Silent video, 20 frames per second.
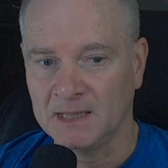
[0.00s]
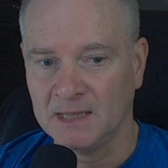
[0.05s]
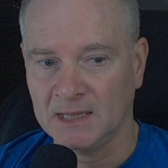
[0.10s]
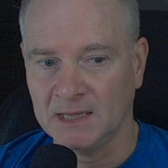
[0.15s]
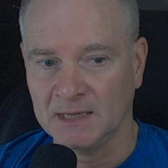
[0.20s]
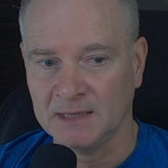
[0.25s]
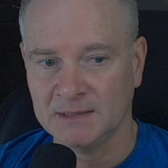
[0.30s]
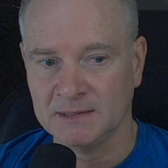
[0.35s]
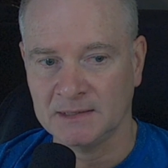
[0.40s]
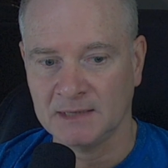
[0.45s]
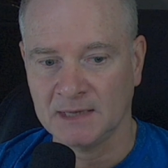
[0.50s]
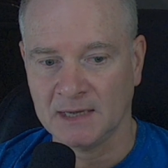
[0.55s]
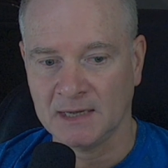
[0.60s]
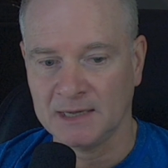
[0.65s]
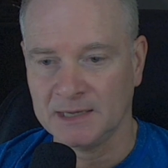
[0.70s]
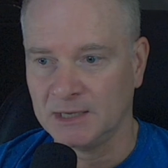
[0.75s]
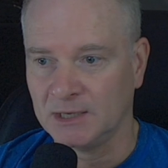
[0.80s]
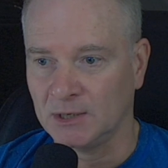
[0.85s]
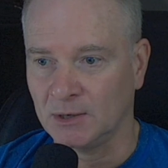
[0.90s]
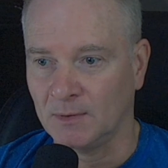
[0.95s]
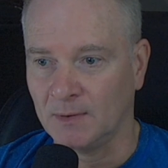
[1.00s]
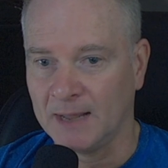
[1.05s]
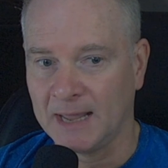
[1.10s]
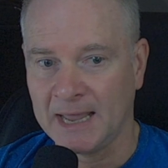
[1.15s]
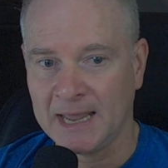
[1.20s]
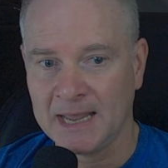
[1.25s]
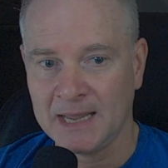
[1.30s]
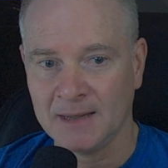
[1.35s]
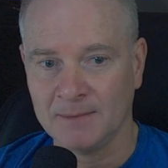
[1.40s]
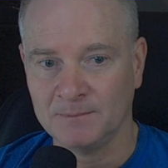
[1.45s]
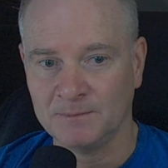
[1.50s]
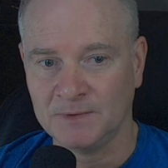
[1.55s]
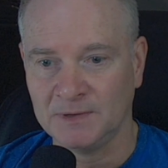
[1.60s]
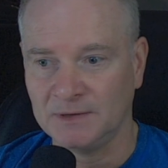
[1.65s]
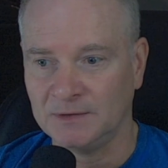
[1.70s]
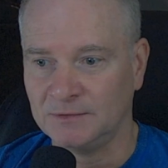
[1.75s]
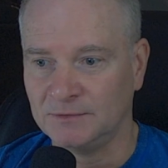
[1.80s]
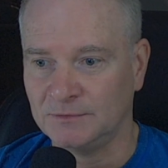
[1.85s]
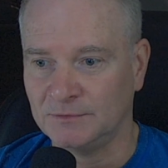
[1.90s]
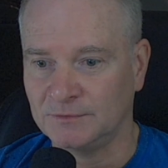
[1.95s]
in uh, you know,
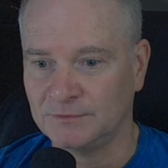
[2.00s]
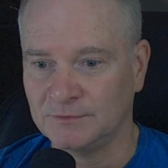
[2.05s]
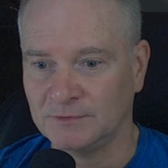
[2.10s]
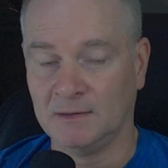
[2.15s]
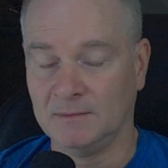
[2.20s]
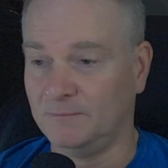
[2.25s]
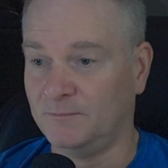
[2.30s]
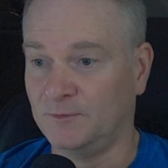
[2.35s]
AMD's